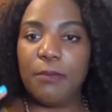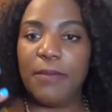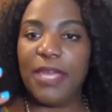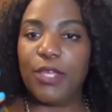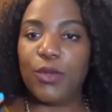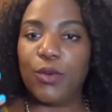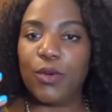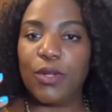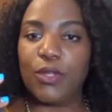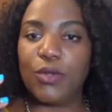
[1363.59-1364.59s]
make
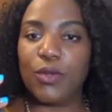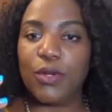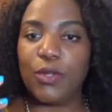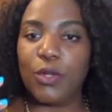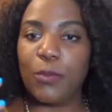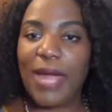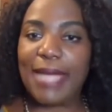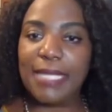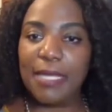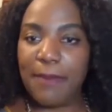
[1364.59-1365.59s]
your
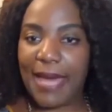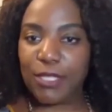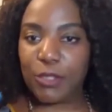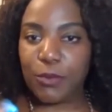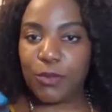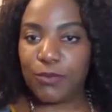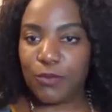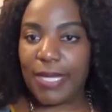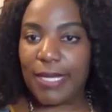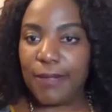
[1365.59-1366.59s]
branding malleable,
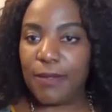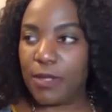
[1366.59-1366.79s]
right?